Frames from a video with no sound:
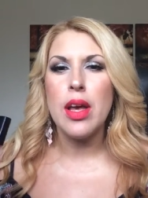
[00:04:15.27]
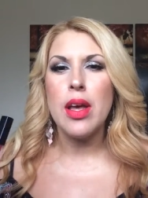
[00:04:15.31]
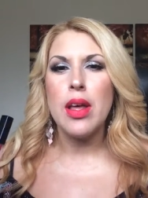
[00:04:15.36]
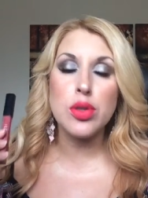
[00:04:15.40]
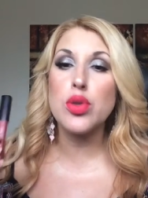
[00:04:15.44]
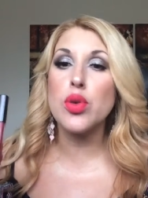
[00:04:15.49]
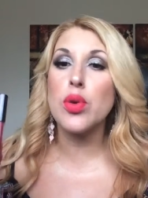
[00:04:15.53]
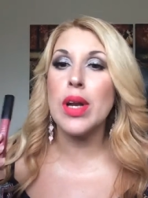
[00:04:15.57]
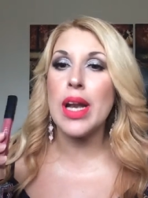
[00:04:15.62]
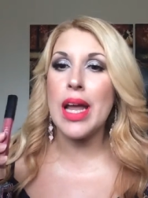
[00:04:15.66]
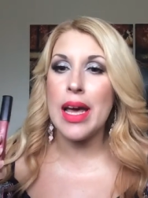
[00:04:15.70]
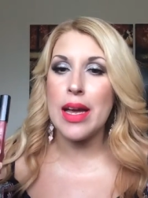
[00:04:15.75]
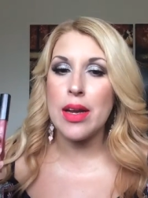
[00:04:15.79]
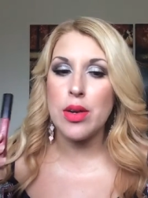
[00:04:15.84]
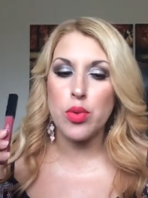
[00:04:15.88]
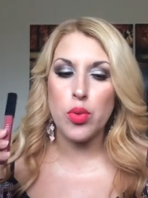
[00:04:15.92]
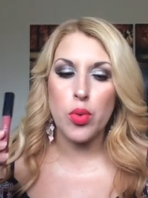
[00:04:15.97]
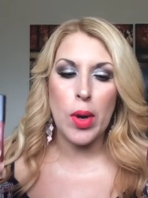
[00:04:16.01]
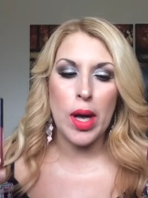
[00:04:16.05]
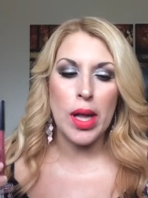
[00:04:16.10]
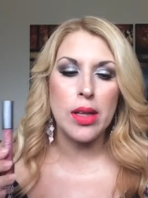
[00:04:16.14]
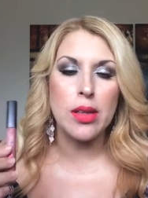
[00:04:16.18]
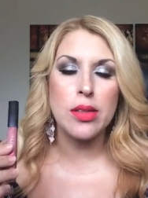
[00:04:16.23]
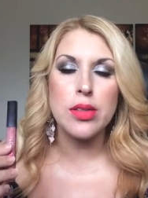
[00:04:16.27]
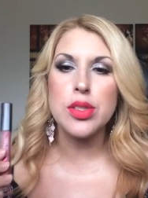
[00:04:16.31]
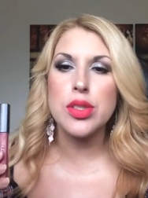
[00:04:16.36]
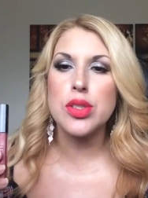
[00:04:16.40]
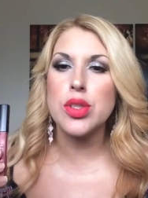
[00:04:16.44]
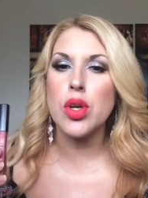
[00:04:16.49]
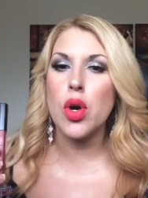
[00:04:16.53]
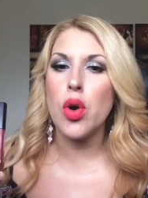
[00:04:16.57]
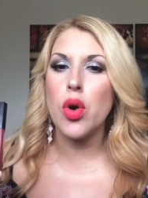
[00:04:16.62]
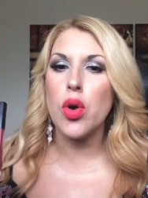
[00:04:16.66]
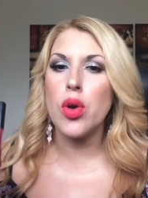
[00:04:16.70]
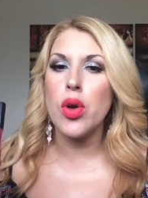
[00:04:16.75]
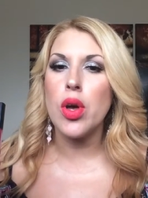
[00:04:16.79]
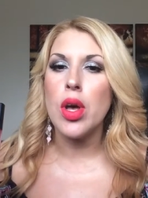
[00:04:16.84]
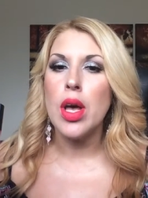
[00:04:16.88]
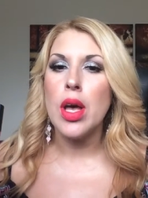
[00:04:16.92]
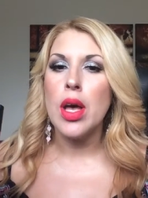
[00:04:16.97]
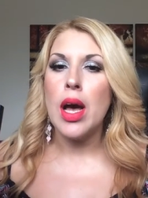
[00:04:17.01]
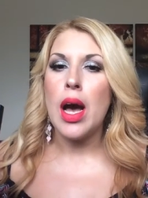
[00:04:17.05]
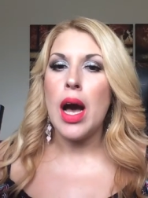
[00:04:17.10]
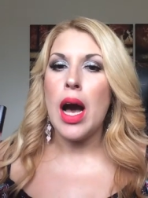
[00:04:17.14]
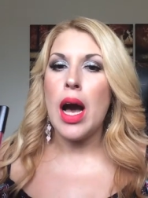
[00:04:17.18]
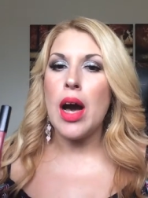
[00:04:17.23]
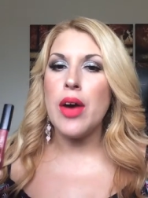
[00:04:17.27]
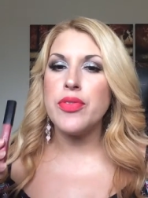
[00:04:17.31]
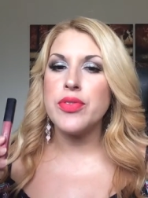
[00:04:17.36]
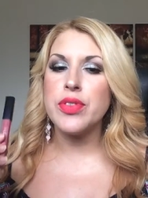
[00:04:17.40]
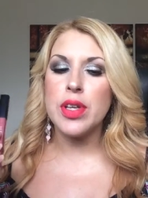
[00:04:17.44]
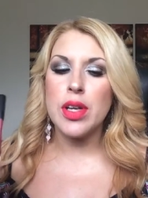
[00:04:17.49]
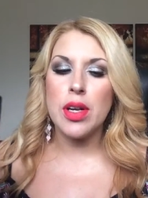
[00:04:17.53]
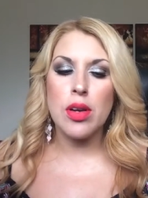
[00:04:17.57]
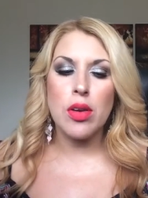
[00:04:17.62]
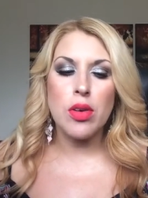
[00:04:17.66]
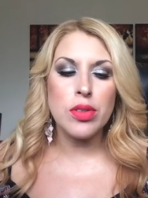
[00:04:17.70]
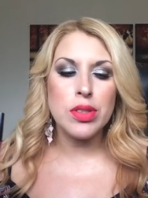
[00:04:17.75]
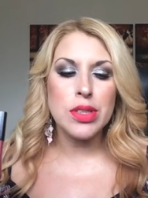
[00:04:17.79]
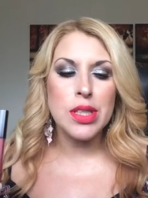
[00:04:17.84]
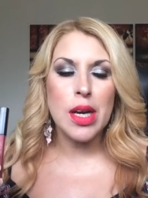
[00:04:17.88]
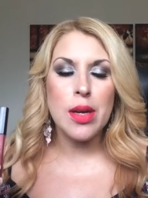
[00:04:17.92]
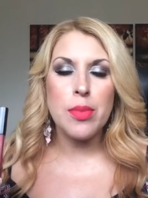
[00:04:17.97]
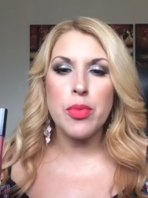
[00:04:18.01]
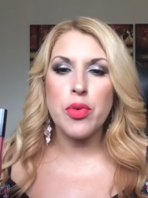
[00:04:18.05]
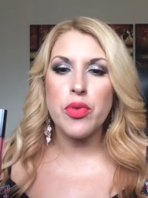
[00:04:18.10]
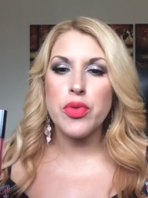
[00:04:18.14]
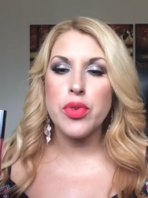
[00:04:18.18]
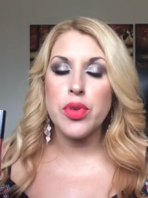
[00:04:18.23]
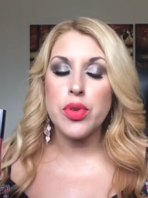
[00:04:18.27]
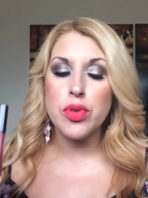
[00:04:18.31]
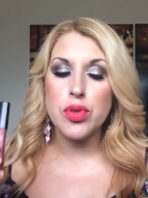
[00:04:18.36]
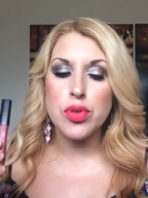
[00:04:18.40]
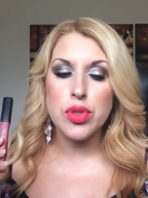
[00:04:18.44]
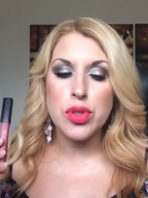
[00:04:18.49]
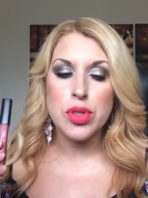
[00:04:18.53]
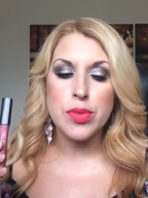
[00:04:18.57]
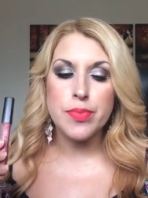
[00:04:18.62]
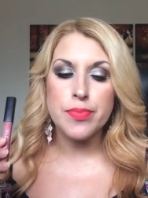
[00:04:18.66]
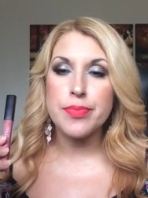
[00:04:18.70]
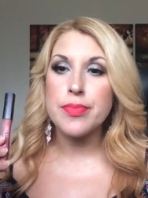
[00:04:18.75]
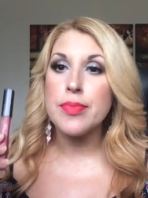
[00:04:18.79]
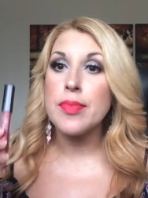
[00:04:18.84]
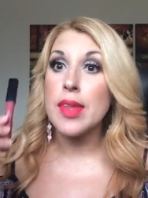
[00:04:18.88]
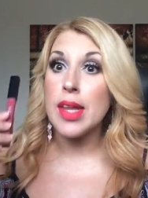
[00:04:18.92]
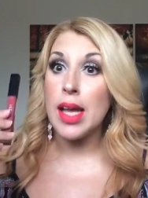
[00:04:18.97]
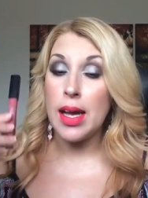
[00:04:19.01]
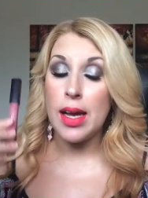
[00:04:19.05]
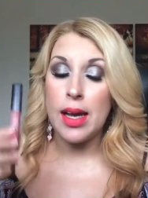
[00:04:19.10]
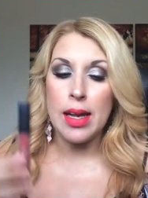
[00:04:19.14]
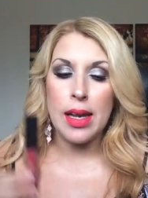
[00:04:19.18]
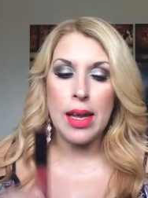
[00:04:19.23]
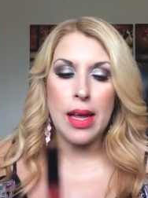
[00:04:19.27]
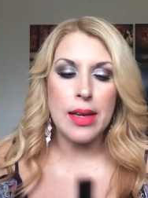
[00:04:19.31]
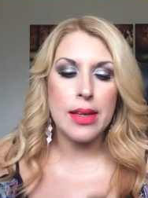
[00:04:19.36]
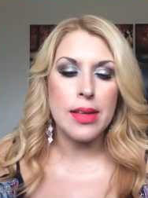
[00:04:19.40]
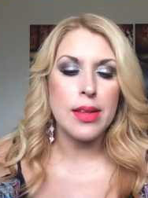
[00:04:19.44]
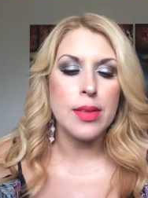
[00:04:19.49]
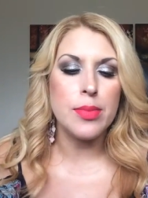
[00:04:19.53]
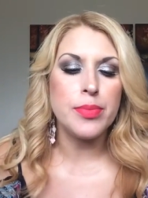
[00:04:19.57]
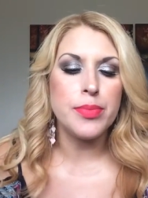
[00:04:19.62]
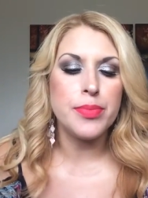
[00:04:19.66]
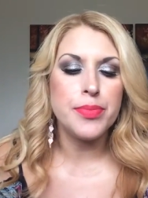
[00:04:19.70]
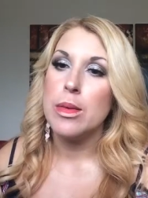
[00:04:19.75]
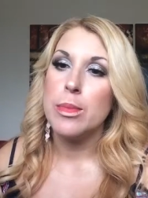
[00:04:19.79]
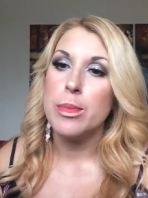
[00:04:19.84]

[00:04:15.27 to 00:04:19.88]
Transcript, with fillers: They do layer well, so after a long time of use, I like them,